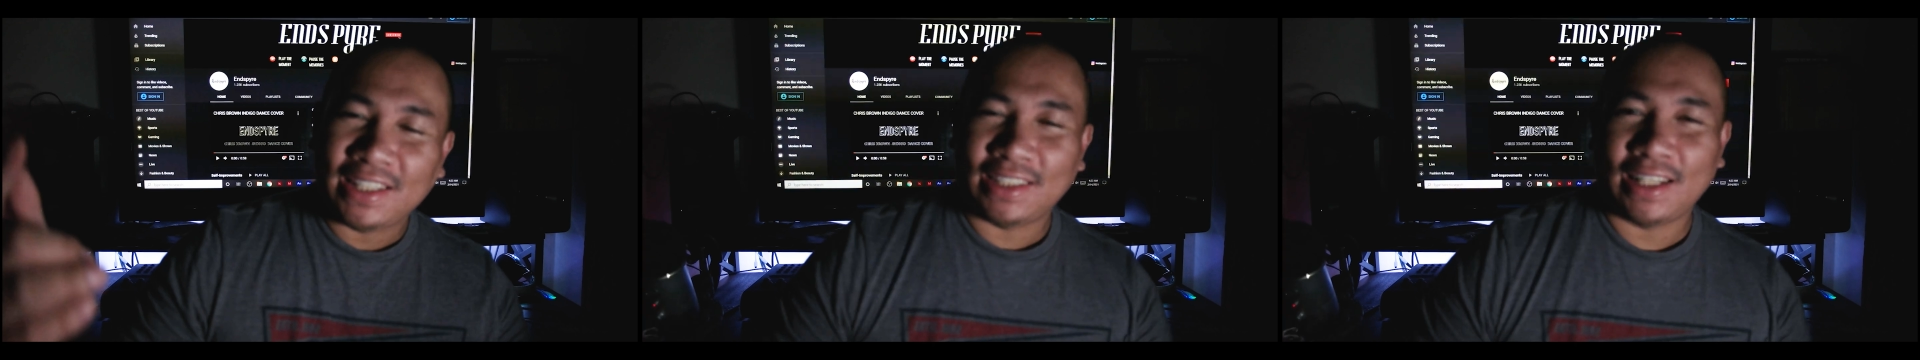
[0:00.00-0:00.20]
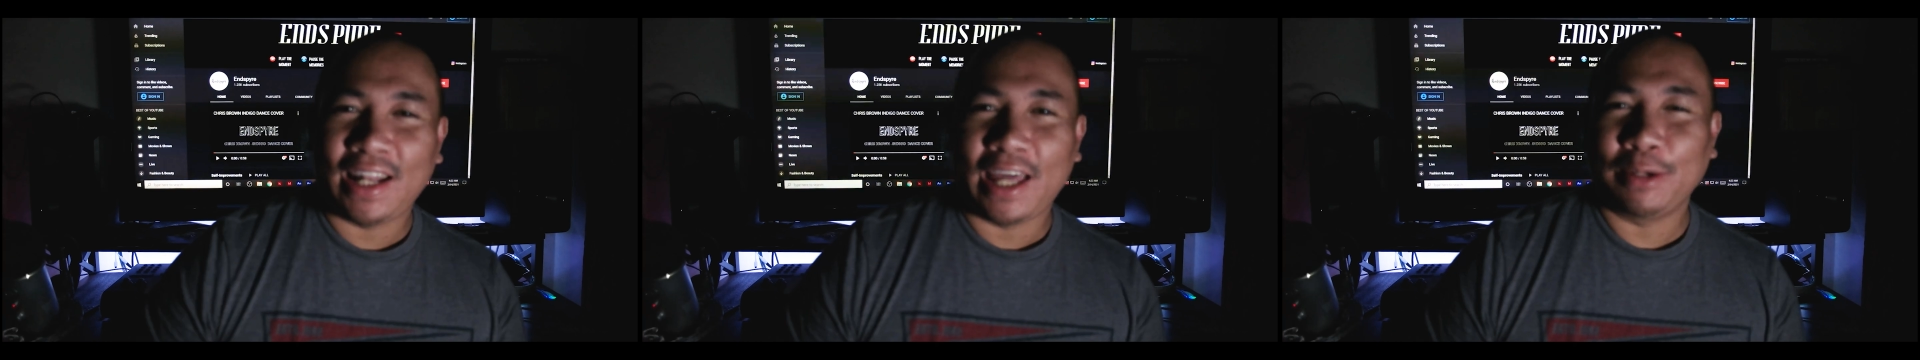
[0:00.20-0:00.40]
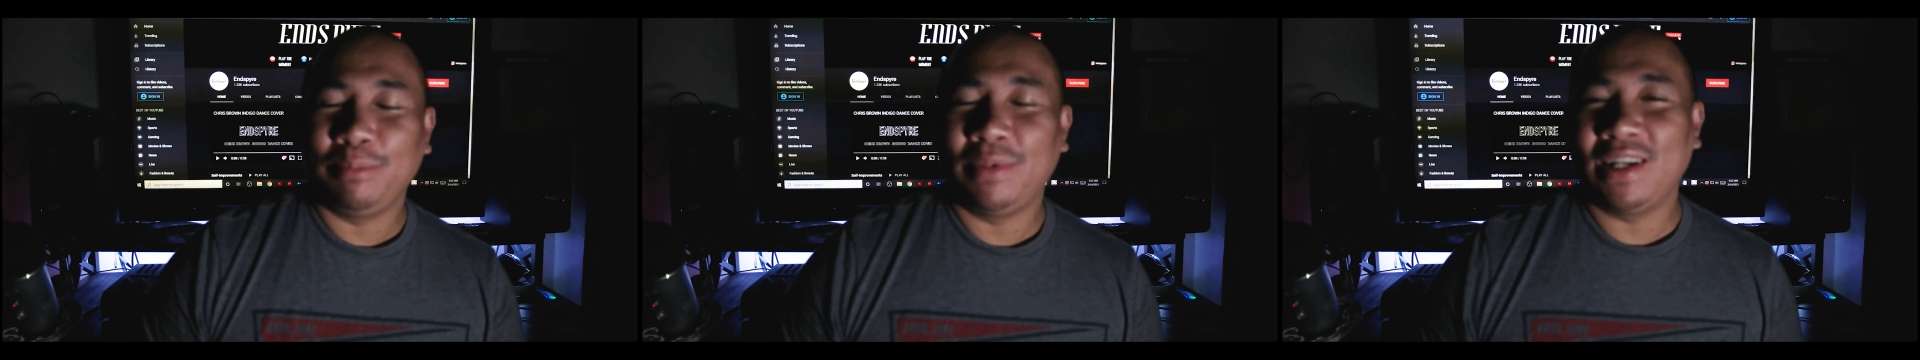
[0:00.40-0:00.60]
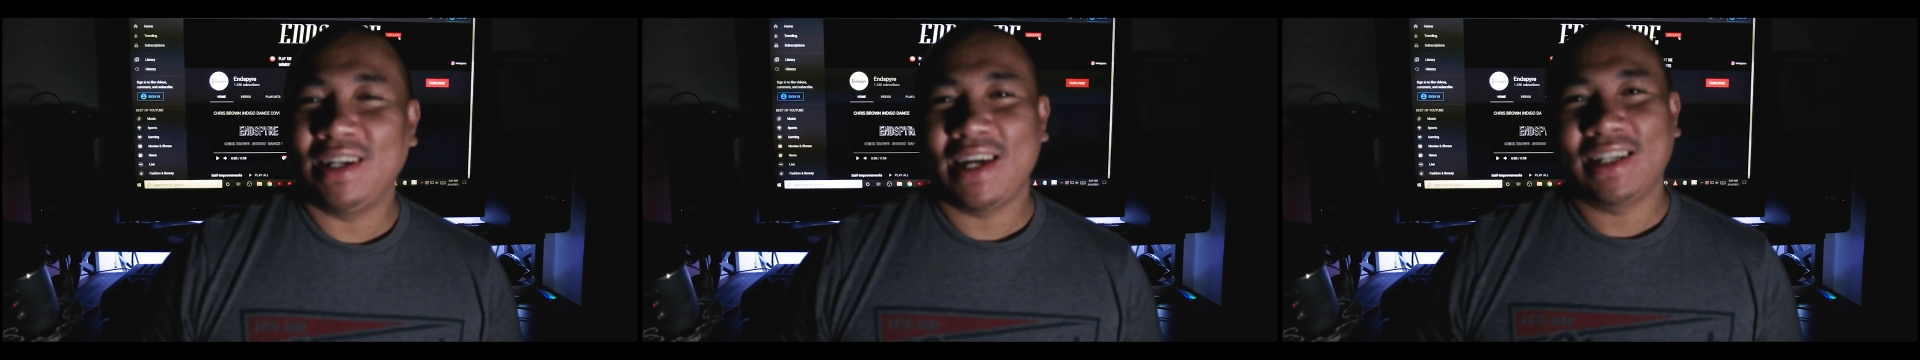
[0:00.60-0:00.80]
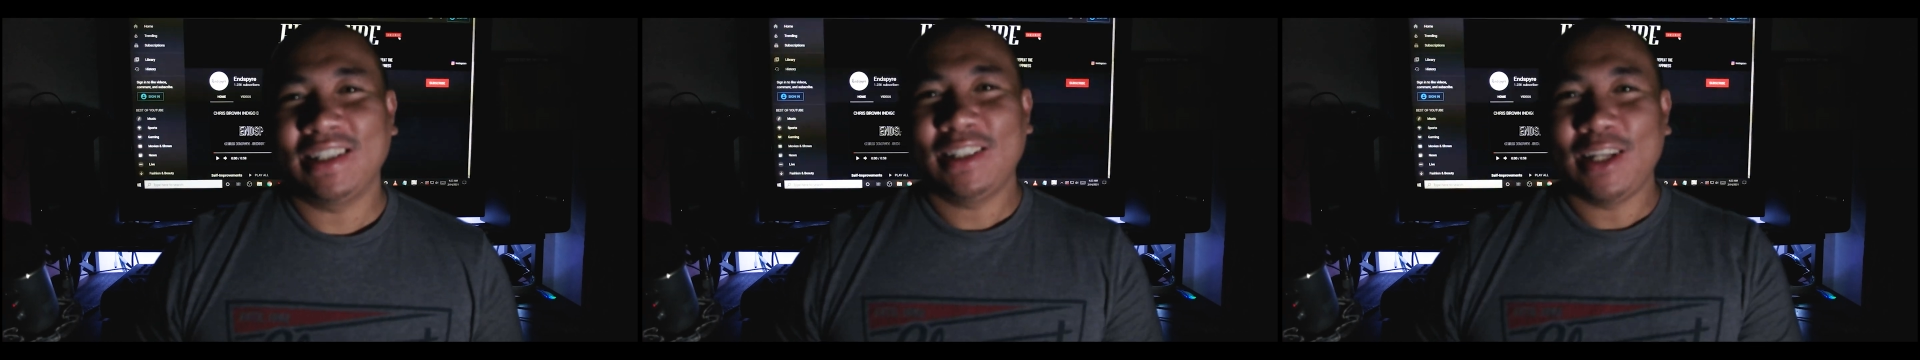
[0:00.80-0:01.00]
the like button
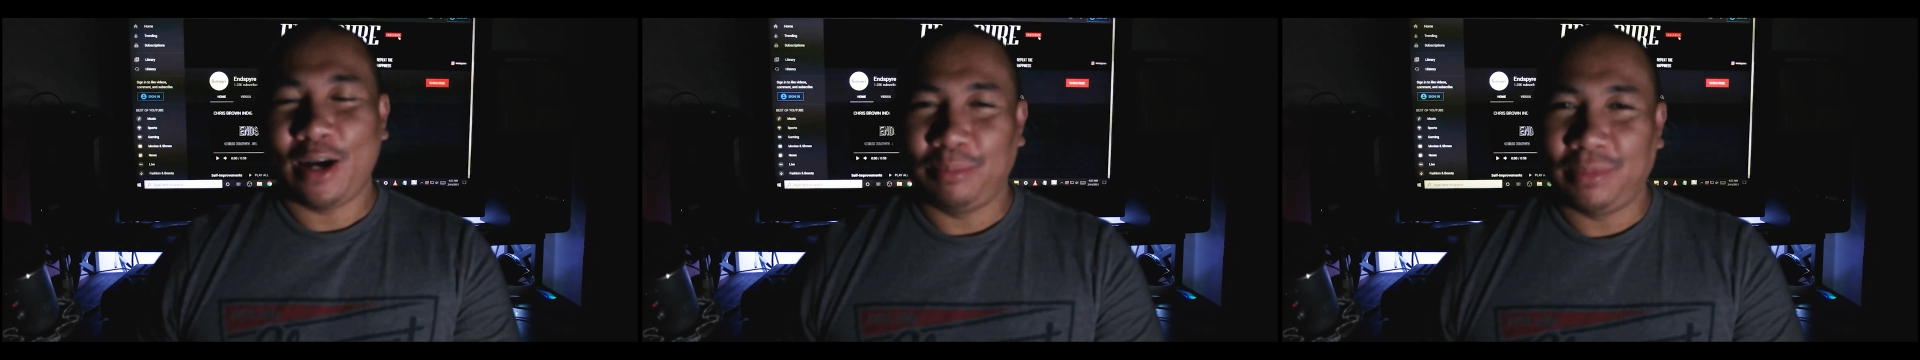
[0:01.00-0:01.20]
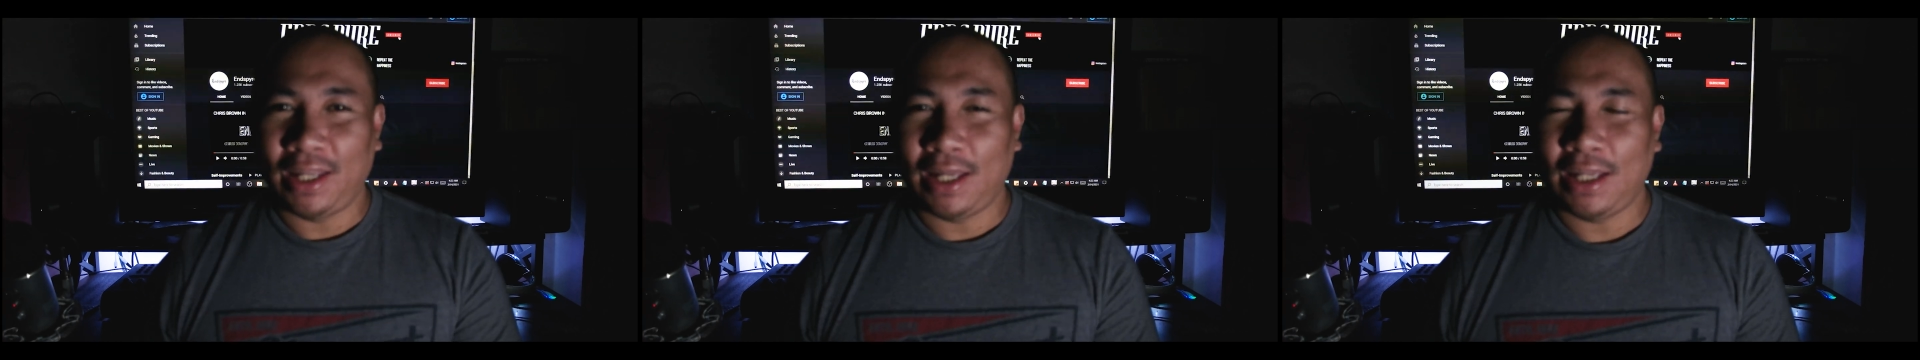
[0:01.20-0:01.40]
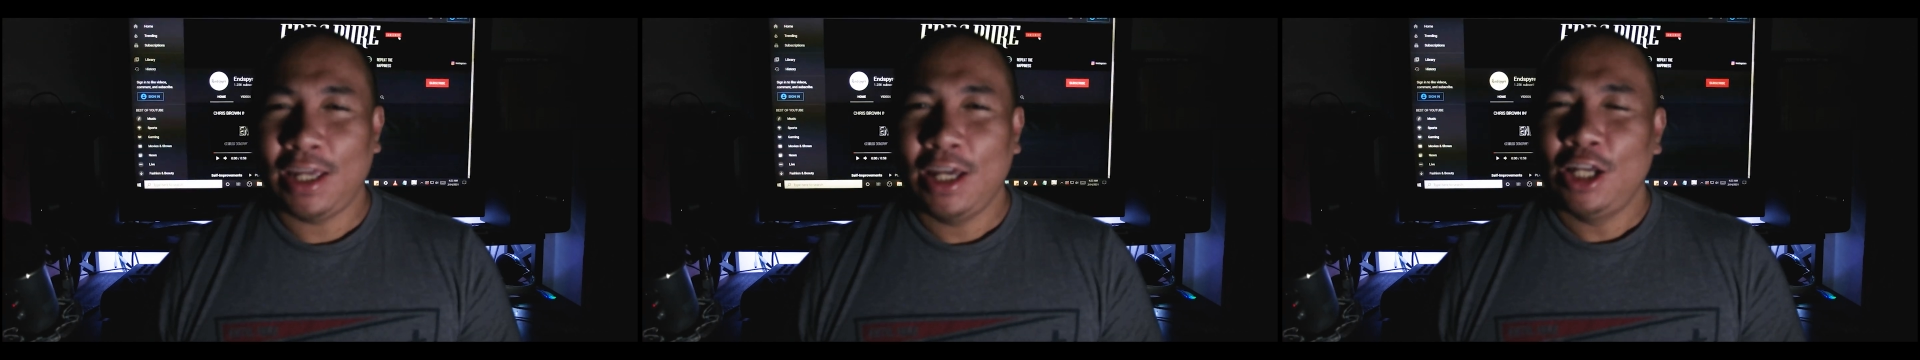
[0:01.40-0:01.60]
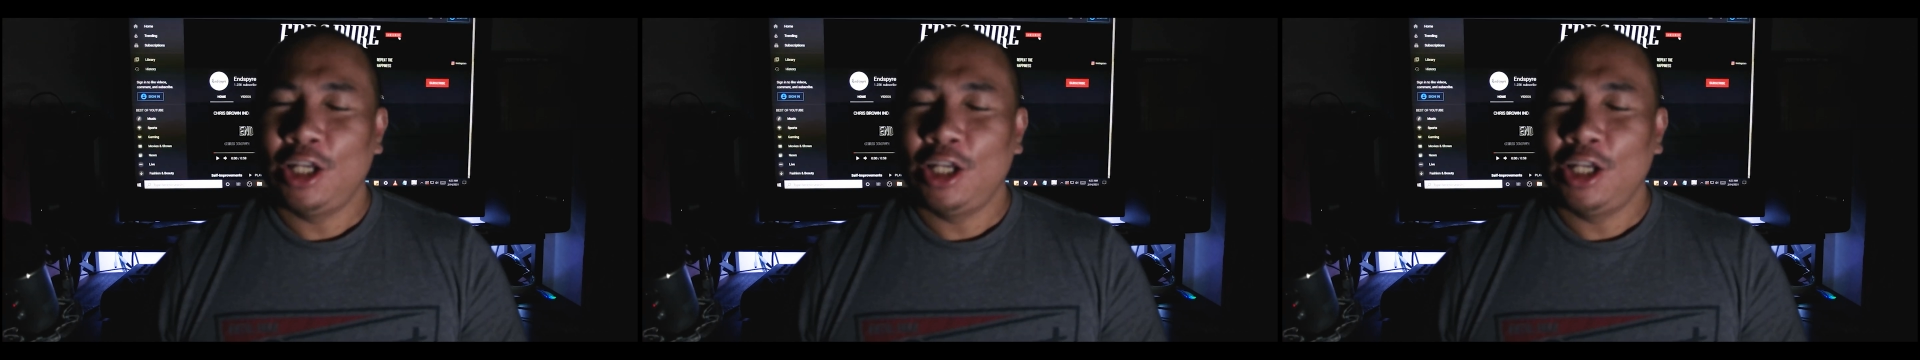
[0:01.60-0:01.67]
like it's hump day.